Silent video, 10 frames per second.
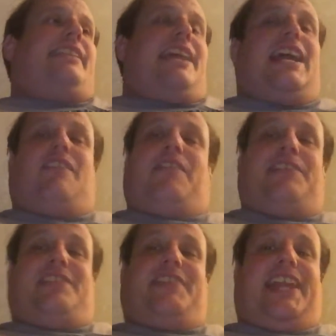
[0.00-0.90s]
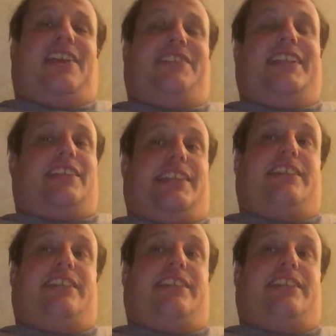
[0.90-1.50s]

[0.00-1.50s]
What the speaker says: They have a version of Accounting on